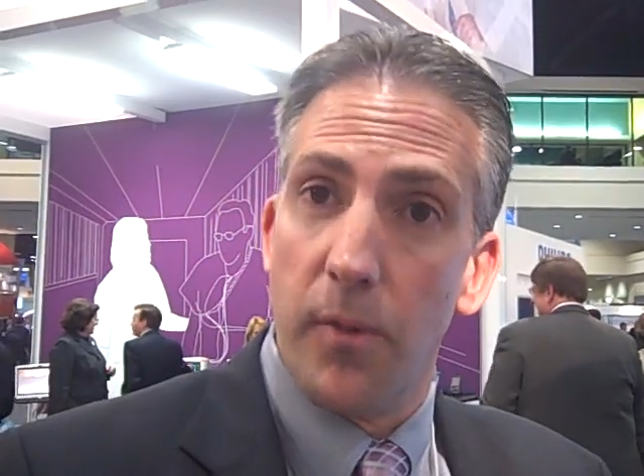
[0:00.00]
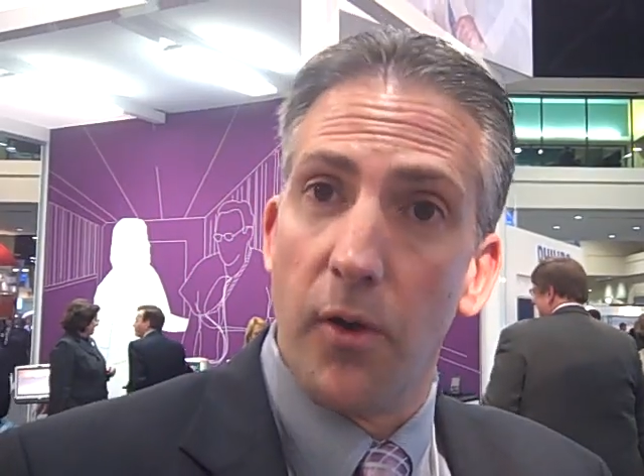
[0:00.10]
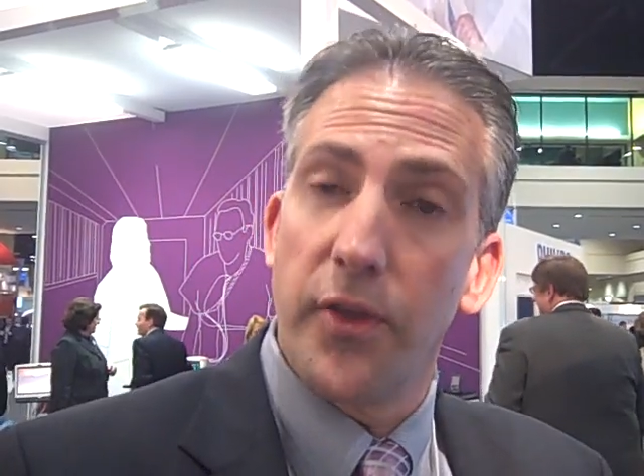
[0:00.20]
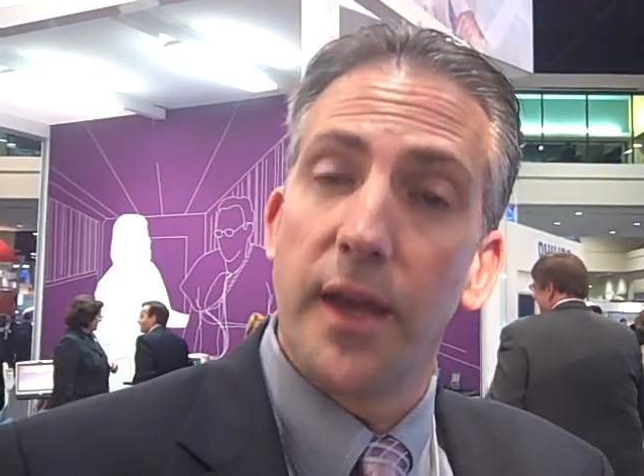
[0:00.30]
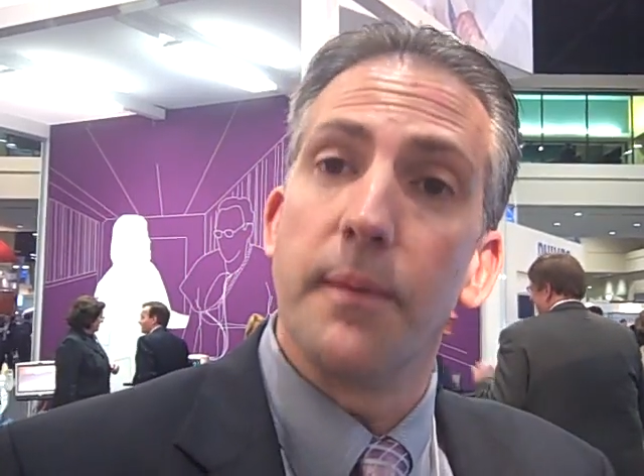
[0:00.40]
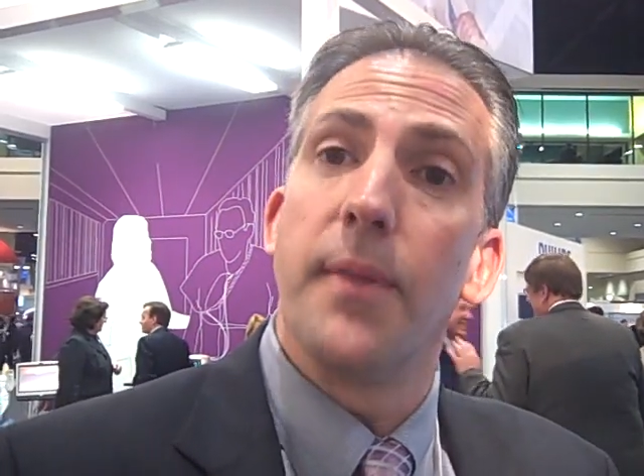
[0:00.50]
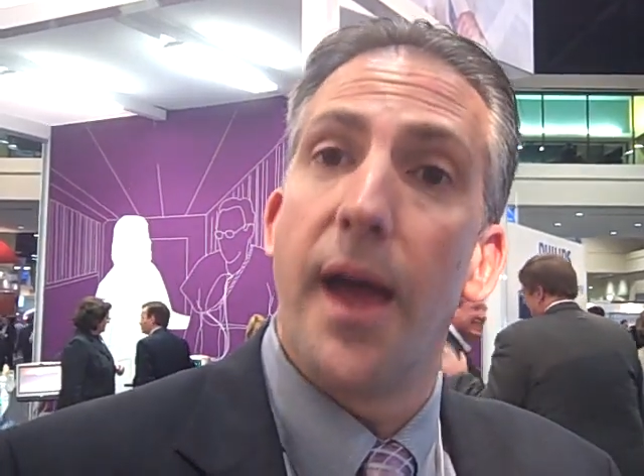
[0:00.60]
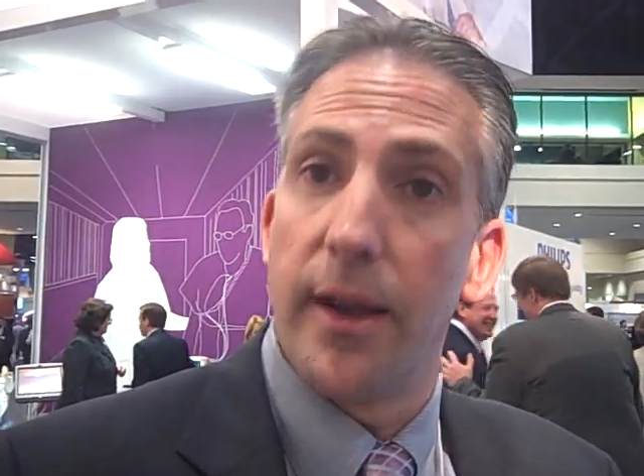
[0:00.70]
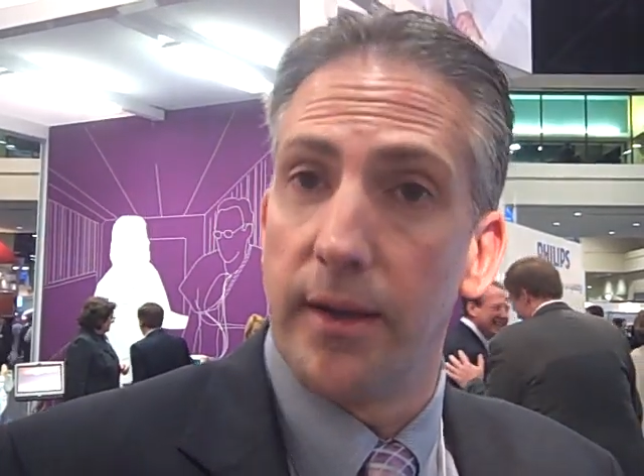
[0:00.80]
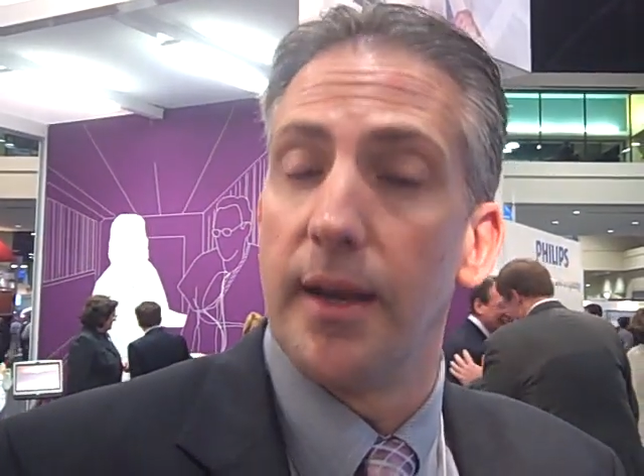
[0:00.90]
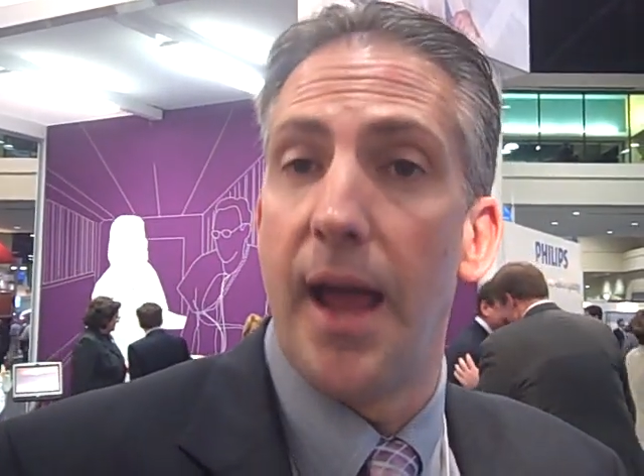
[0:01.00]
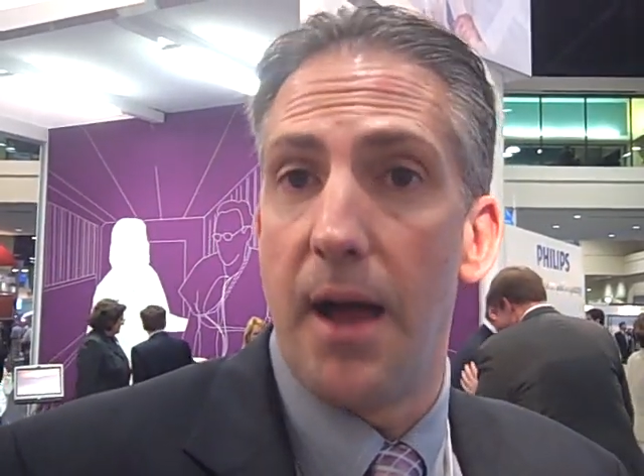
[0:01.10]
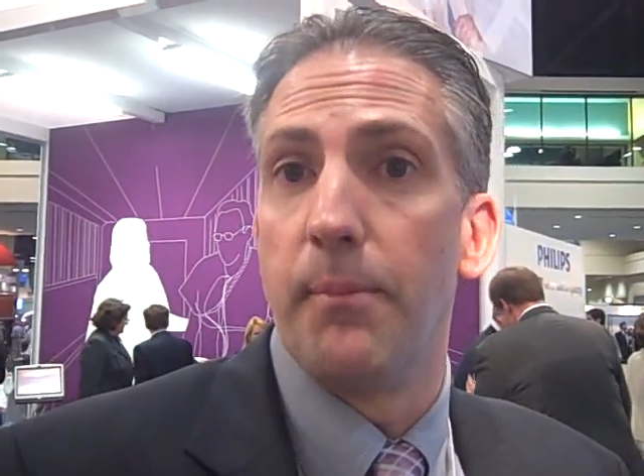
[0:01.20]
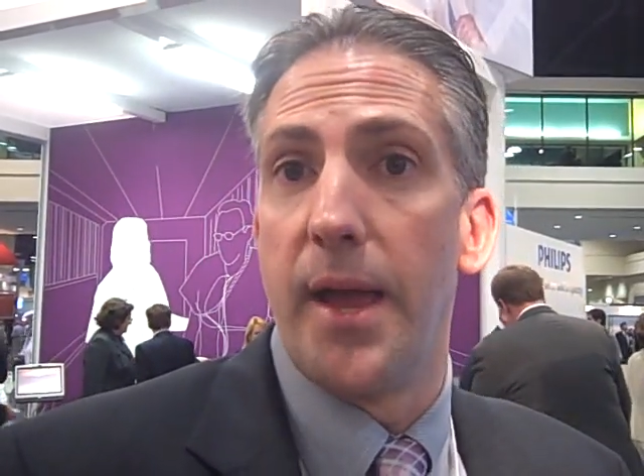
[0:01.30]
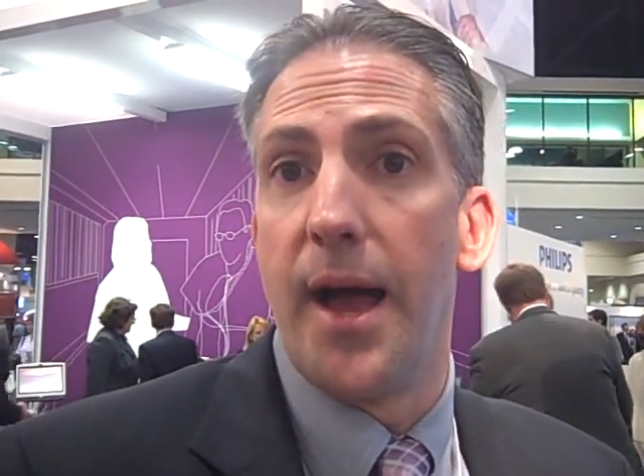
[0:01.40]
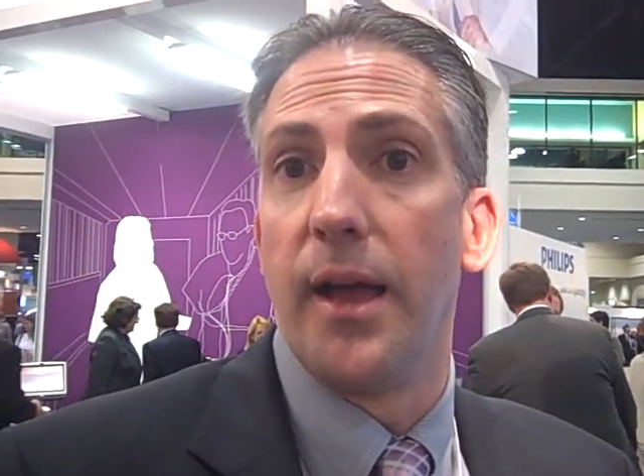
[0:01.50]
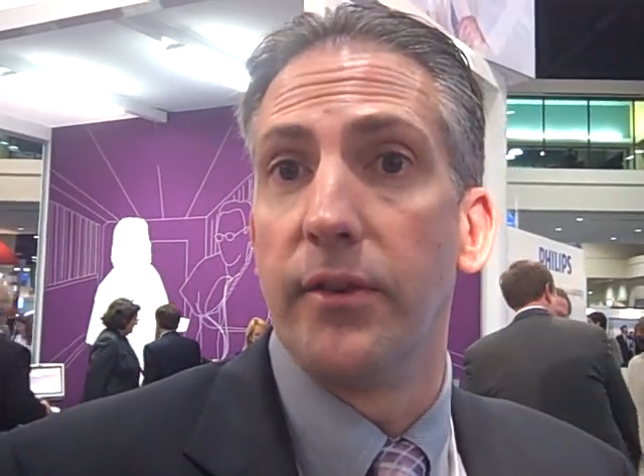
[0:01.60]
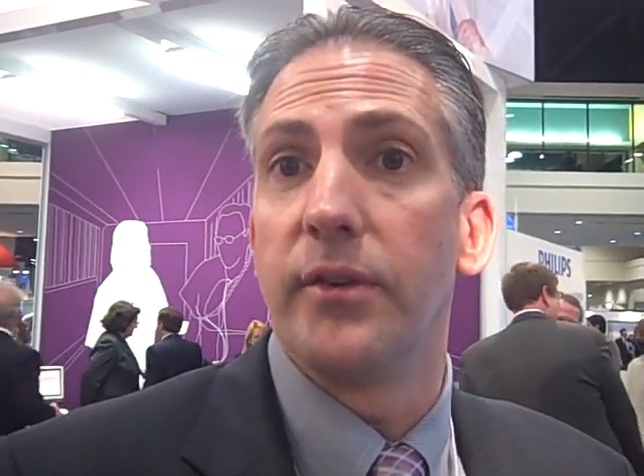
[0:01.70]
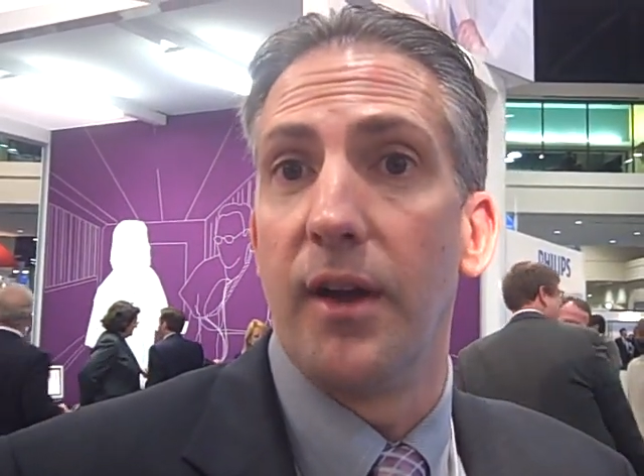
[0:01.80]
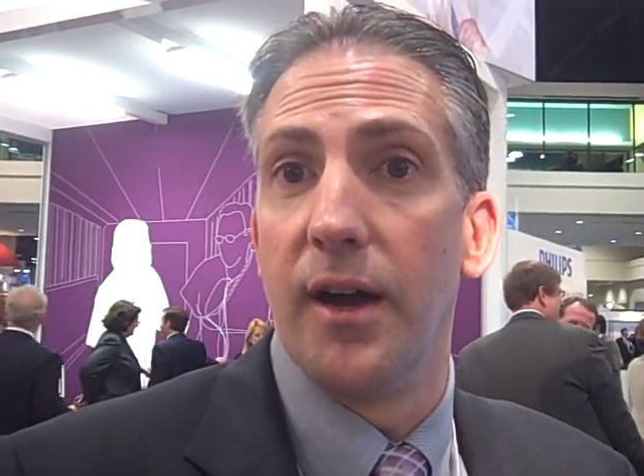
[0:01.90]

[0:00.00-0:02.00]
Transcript: both inbound and outbound,